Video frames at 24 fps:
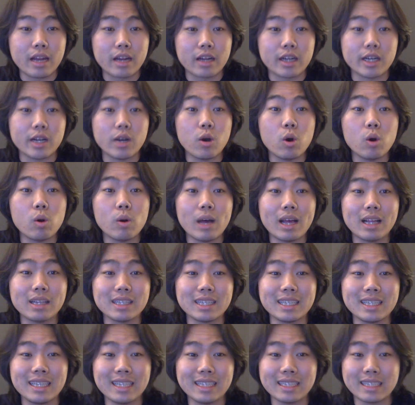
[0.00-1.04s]
They are an
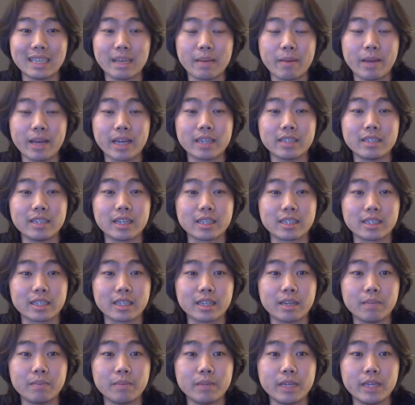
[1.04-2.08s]
OLED
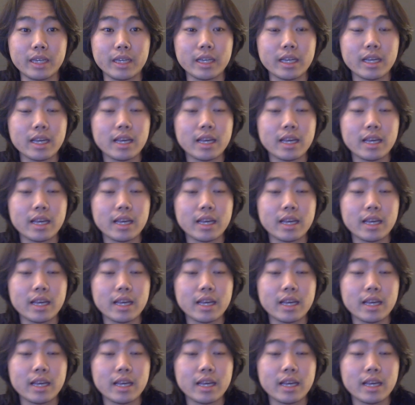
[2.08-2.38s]
semiconductor company.